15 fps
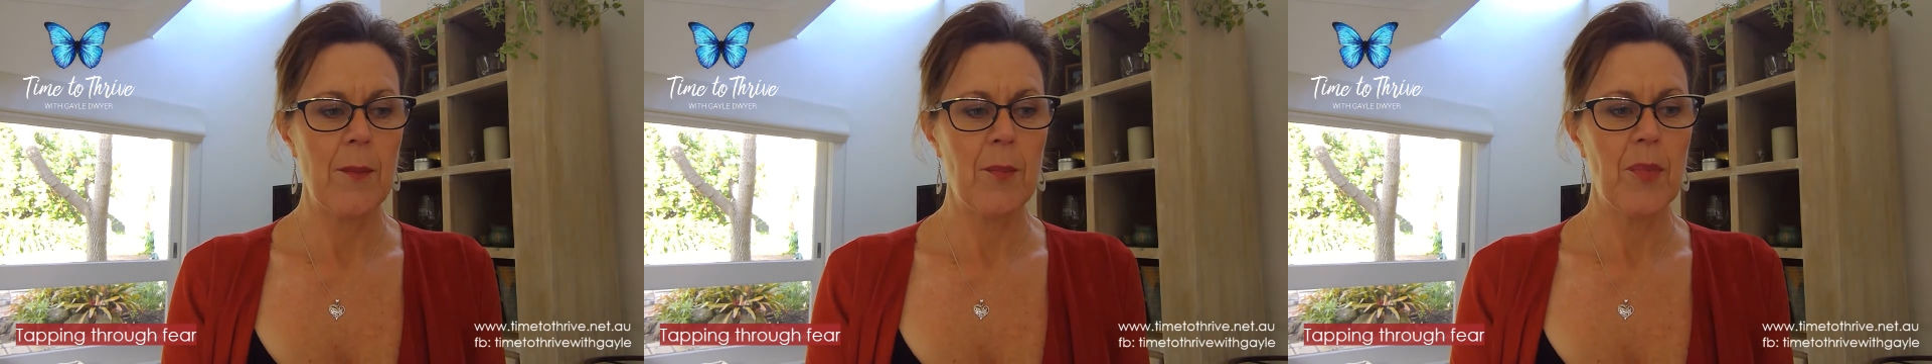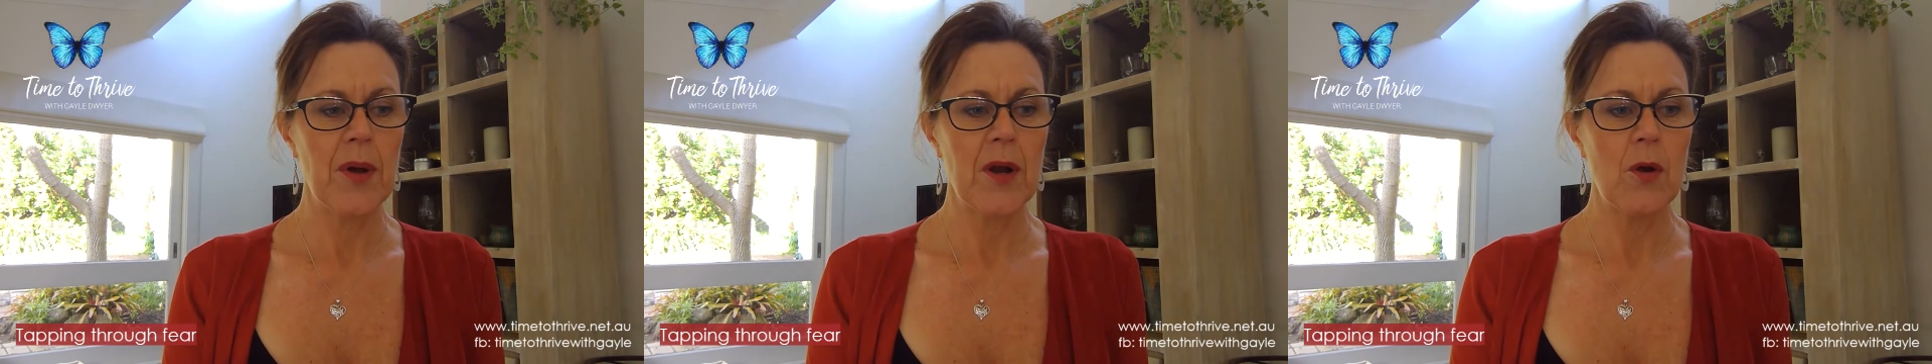
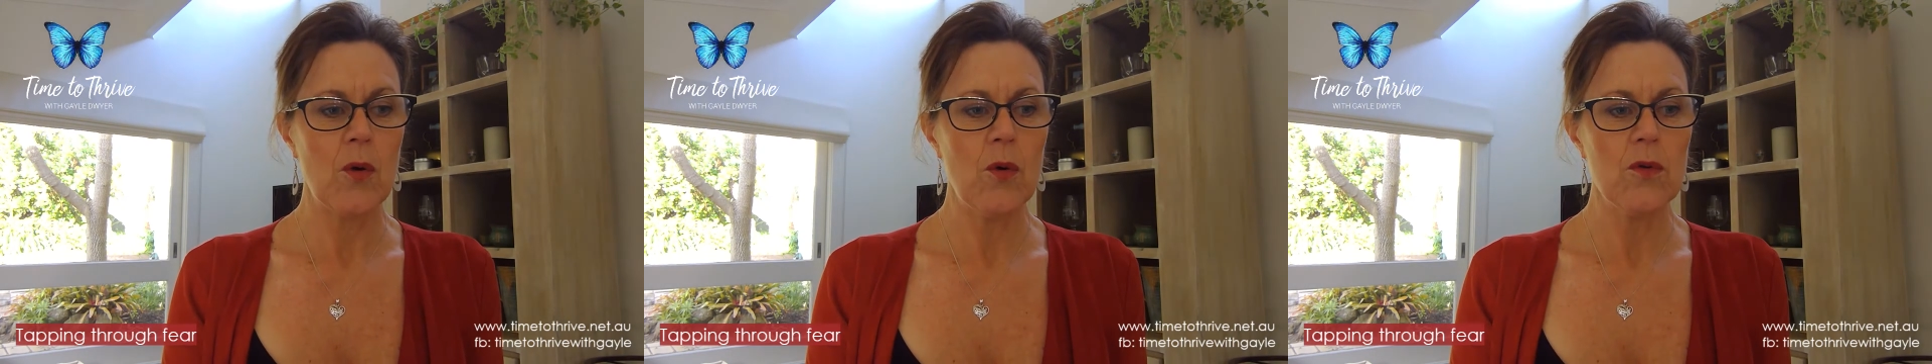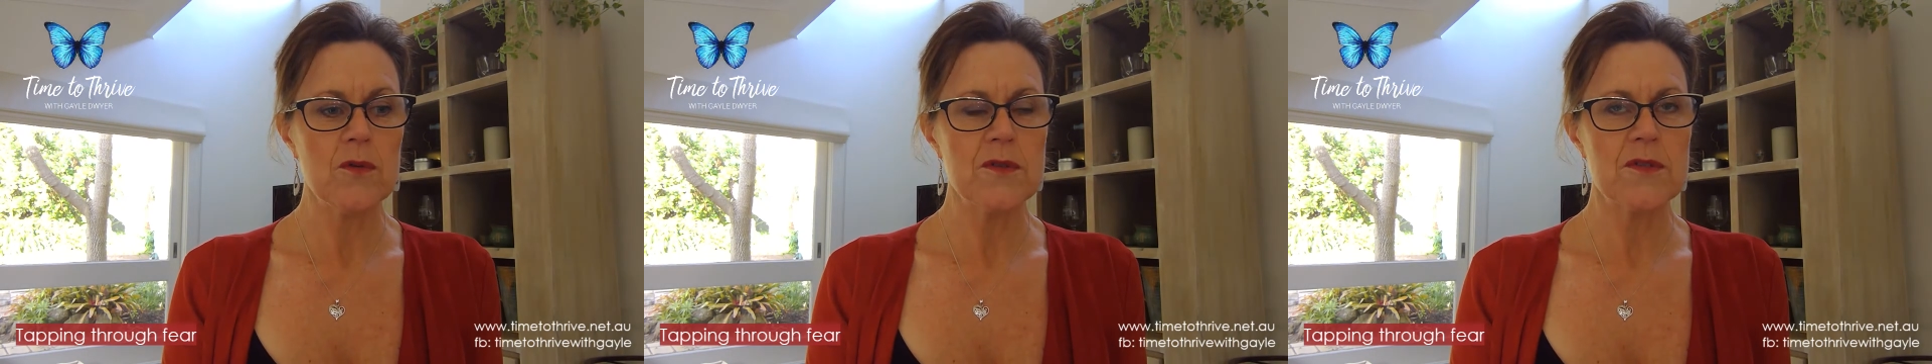But
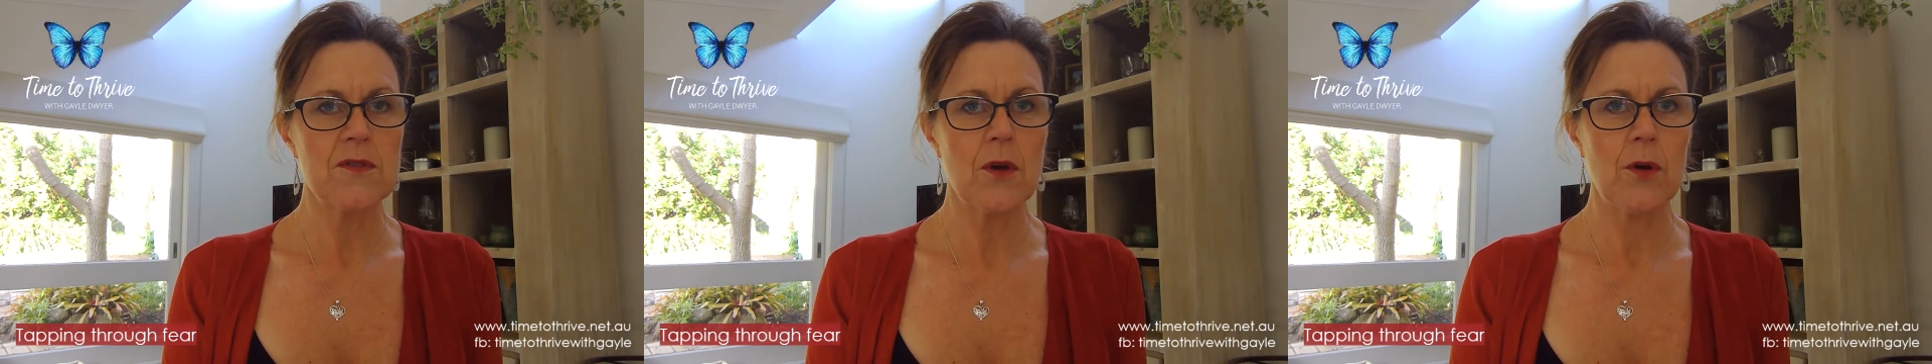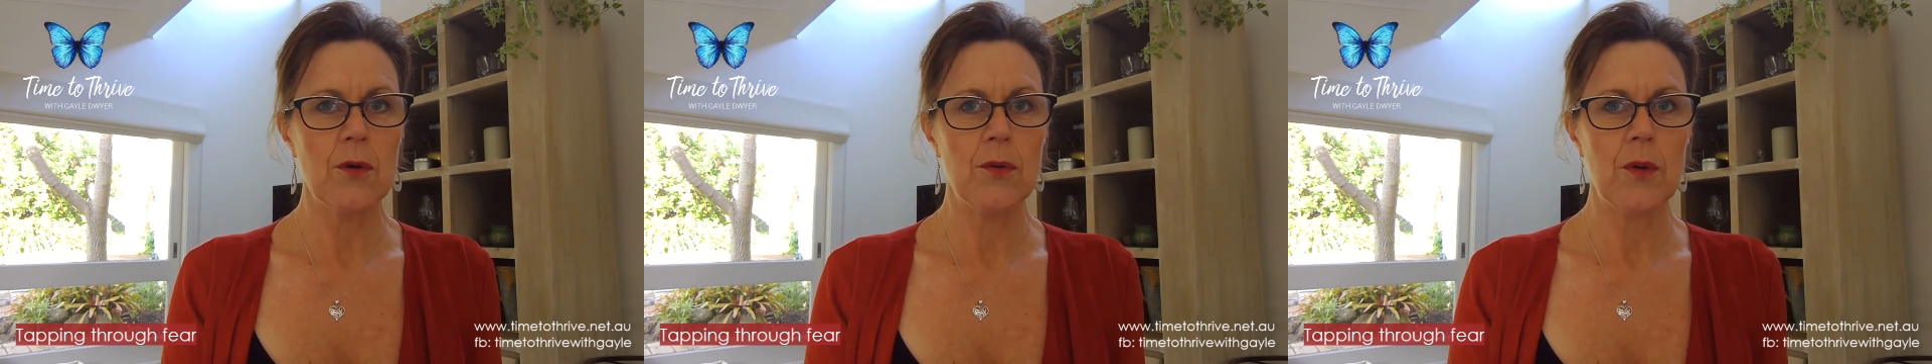
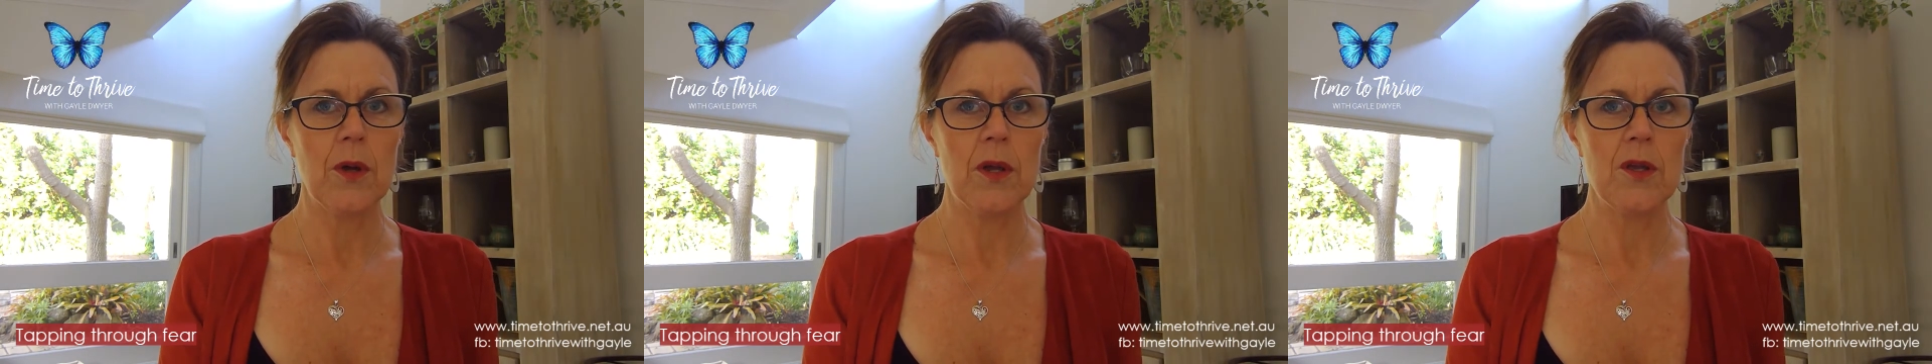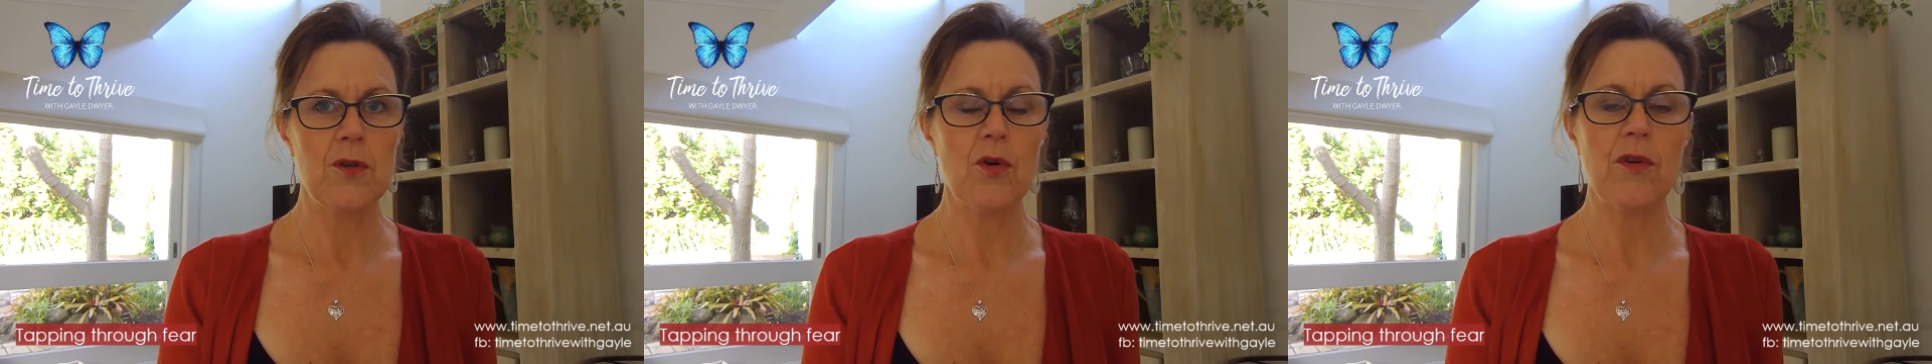also,
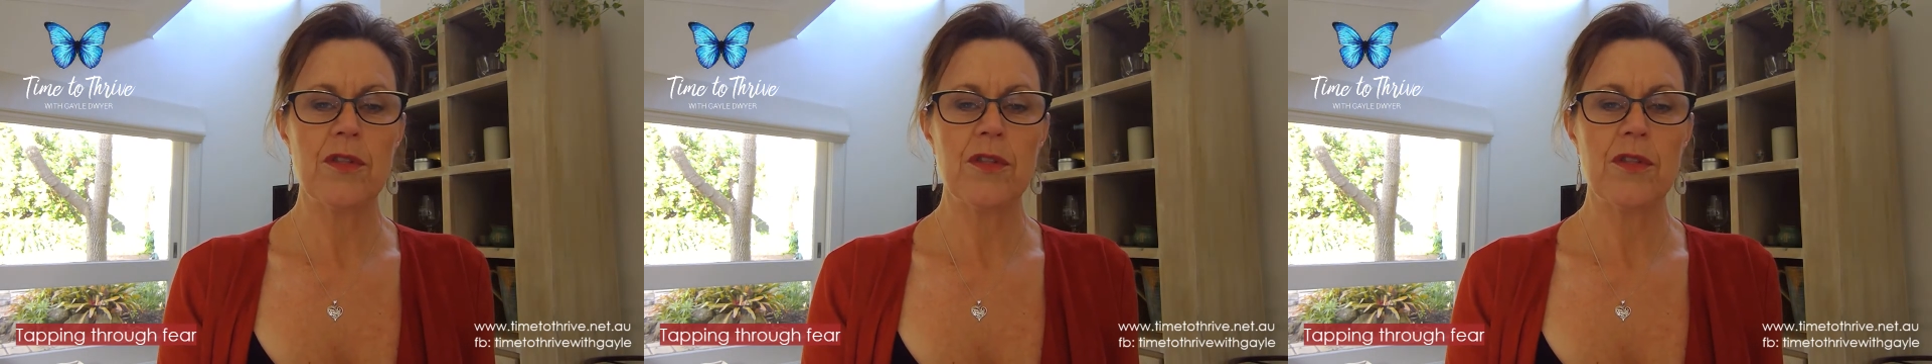your